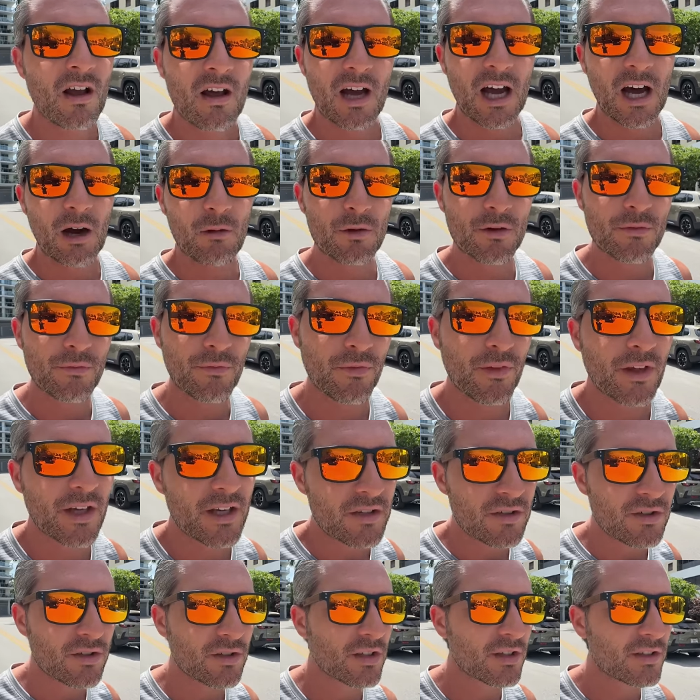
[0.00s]
how
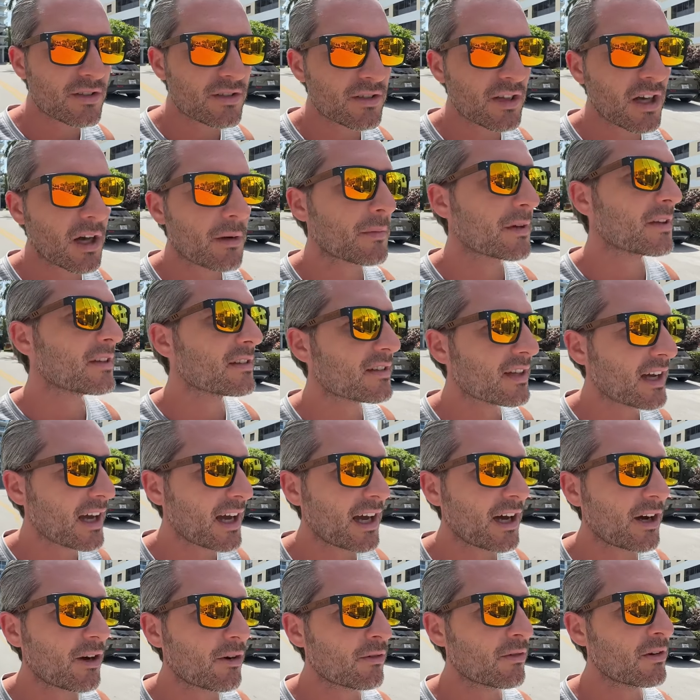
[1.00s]
inflation is coming
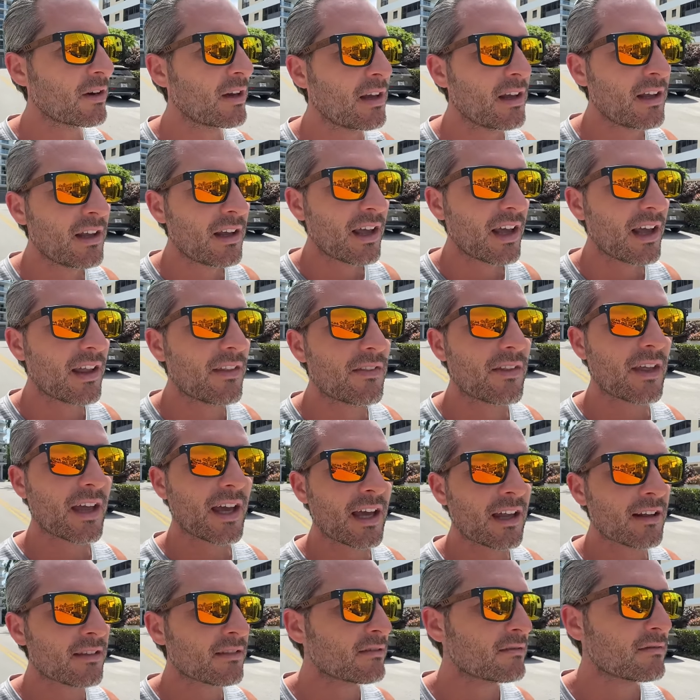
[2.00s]
down and
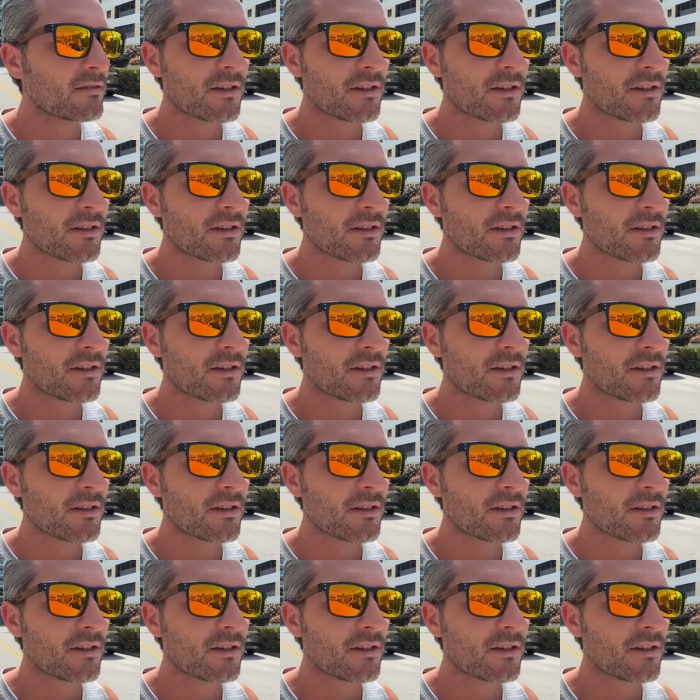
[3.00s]
that,